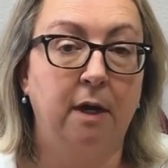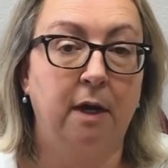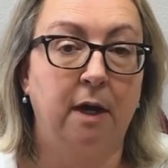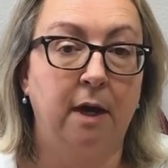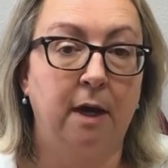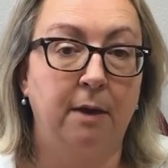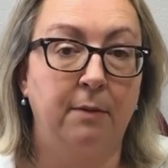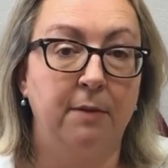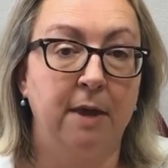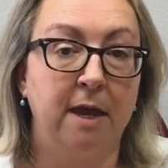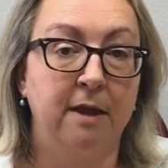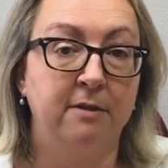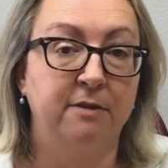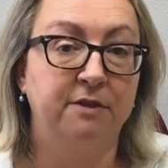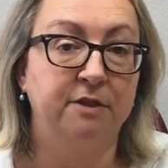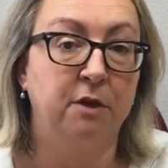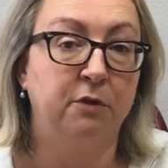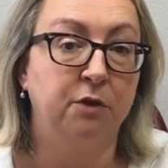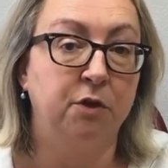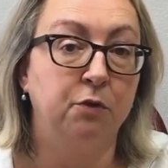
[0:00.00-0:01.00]
And
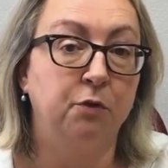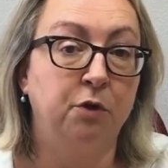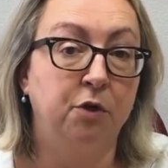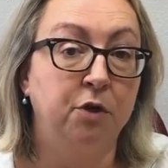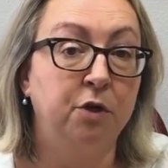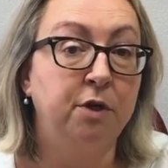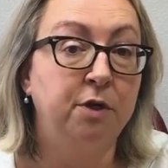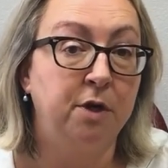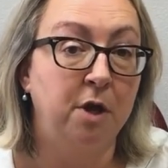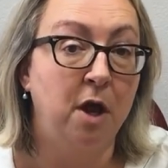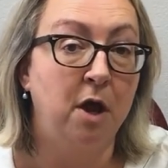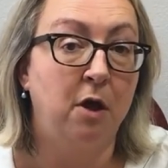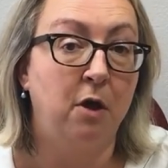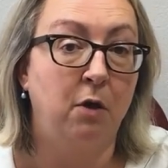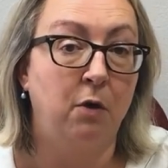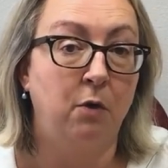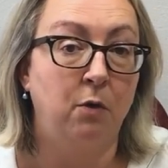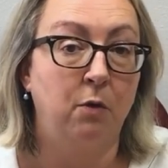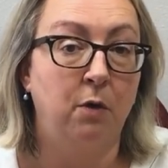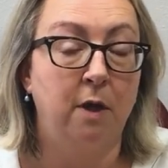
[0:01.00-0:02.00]
so you could
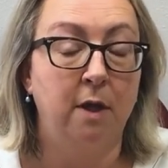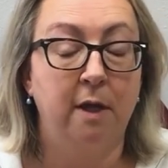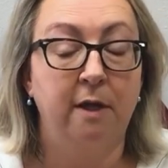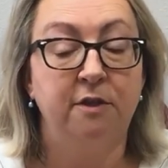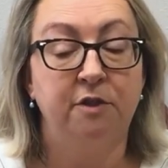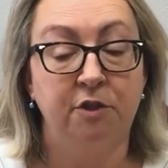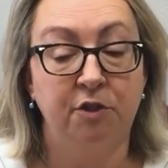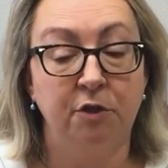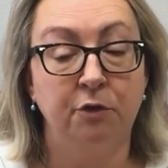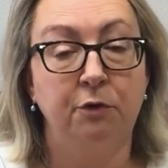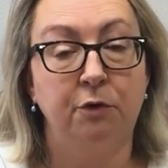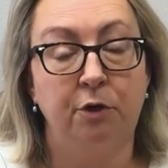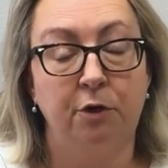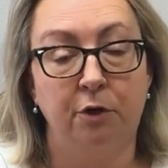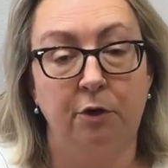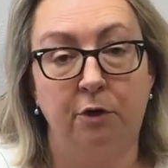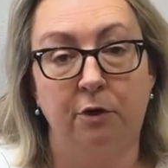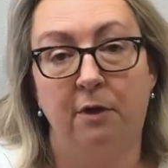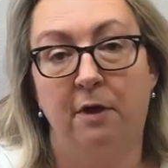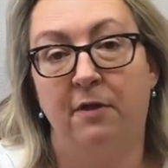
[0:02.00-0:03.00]
know
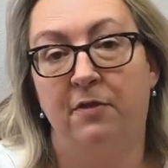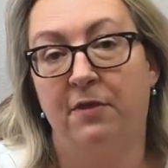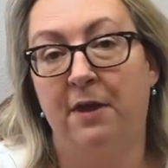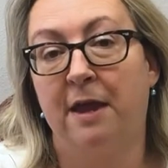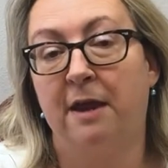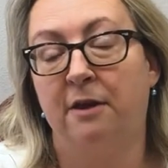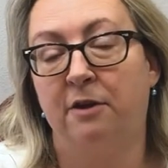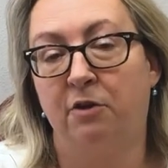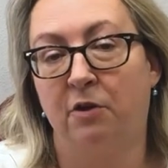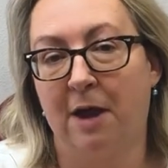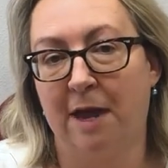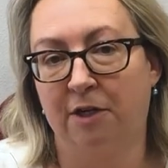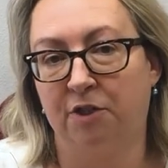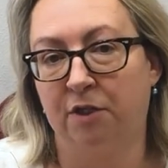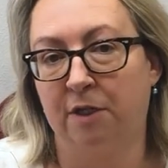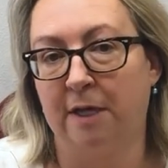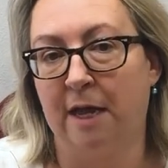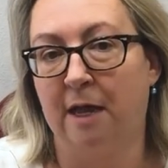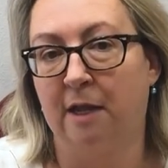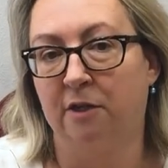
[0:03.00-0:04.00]
sooner than you're
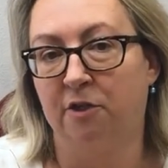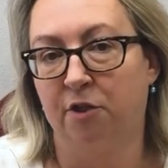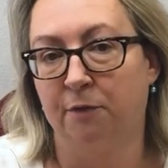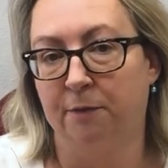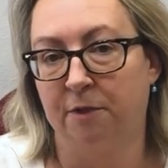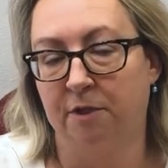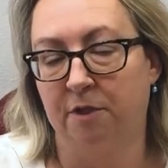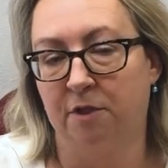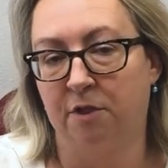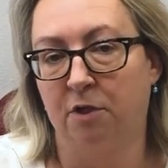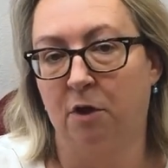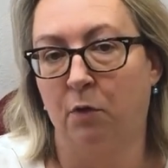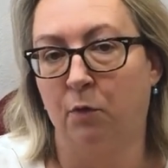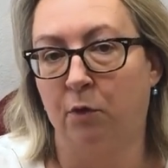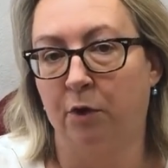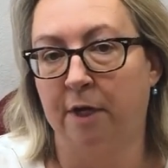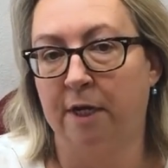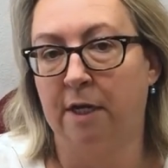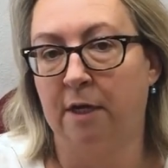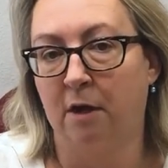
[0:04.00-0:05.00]
actually eligible to start
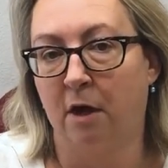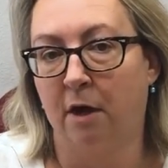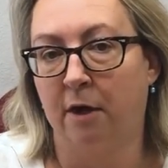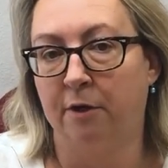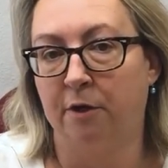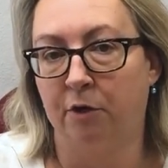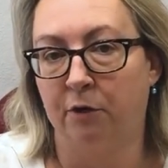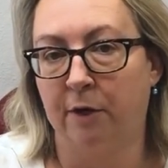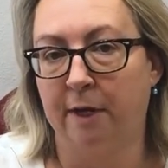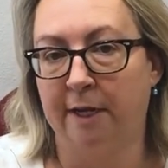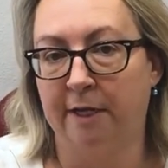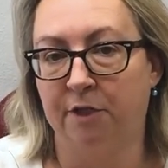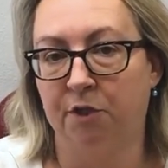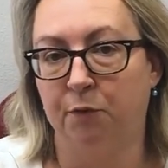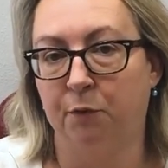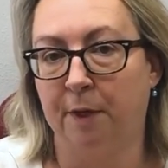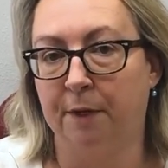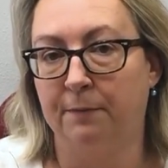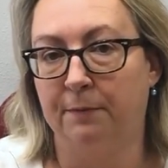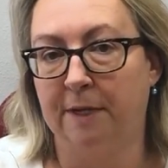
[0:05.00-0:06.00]
working on your
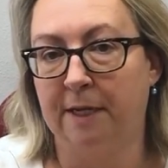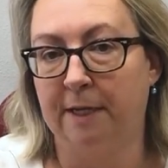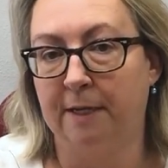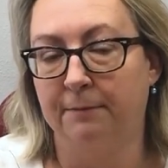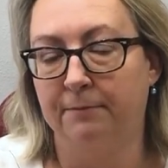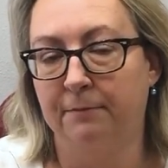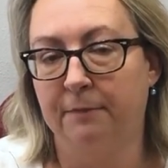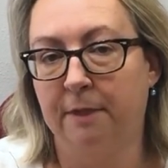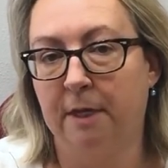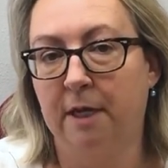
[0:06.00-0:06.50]
H1B.